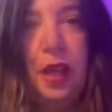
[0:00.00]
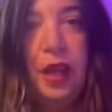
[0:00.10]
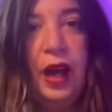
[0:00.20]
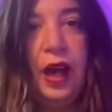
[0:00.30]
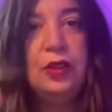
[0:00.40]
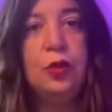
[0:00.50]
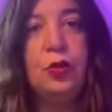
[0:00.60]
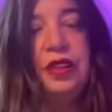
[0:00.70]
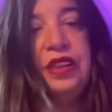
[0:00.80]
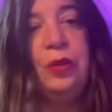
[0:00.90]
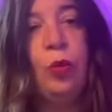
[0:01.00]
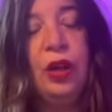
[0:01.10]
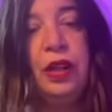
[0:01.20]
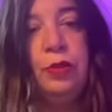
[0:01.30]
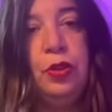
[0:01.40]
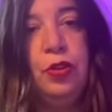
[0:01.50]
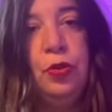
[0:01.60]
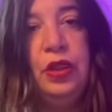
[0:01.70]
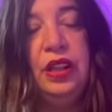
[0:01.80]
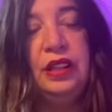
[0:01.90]
Hi, Taurus, and welcome to your
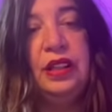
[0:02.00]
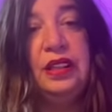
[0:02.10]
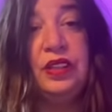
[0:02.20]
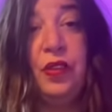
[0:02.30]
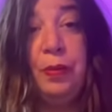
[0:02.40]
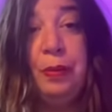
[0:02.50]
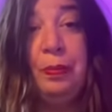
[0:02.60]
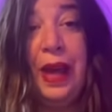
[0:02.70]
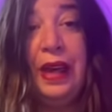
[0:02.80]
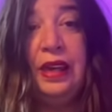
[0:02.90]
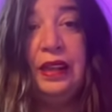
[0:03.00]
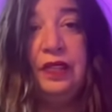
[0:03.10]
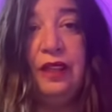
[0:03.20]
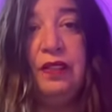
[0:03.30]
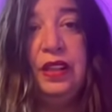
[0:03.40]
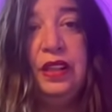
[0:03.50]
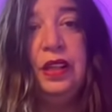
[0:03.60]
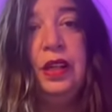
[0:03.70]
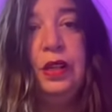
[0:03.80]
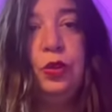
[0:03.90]
reading. This is from May eleventh
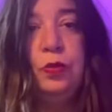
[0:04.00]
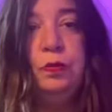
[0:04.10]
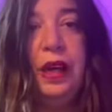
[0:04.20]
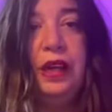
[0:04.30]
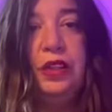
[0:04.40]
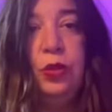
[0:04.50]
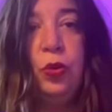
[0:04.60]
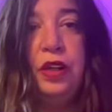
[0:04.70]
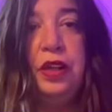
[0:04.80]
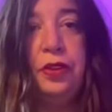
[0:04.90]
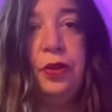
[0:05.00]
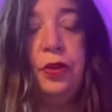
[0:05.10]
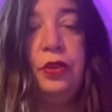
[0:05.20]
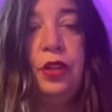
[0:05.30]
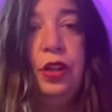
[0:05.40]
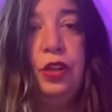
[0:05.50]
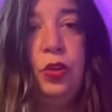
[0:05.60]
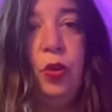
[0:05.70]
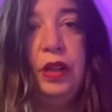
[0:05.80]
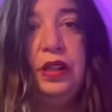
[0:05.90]
to May twenty-third,
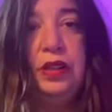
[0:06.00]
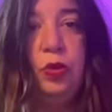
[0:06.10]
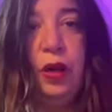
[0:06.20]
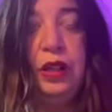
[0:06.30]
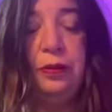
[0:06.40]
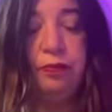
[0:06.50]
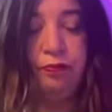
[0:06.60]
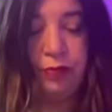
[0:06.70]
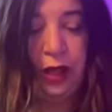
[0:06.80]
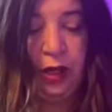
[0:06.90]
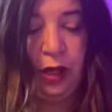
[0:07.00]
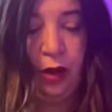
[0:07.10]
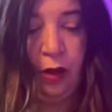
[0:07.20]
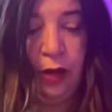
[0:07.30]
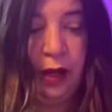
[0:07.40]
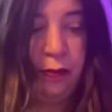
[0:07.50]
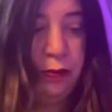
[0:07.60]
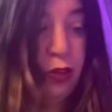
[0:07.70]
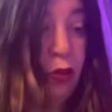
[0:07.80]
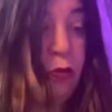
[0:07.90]
twenty twenty. Okay,
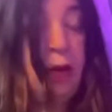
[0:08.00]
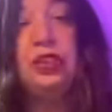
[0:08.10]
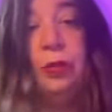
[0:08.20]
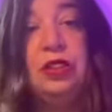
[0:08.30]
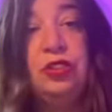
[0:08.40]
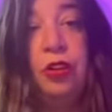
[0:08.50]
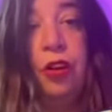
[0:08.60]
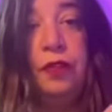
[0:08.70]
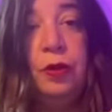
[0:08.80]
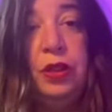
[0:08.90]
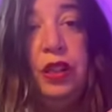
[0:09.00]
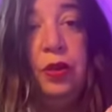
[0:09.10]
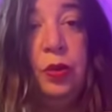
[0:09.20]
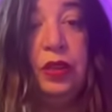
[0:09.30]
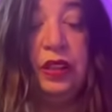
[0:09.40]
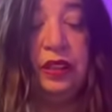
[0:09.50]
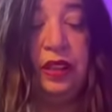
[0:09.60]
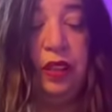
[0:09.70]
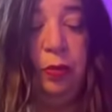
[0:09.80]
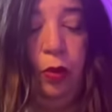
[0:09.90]
so I'm going to start off the reading with the
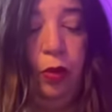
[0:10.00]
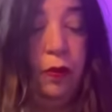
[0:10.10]
singing bowl, of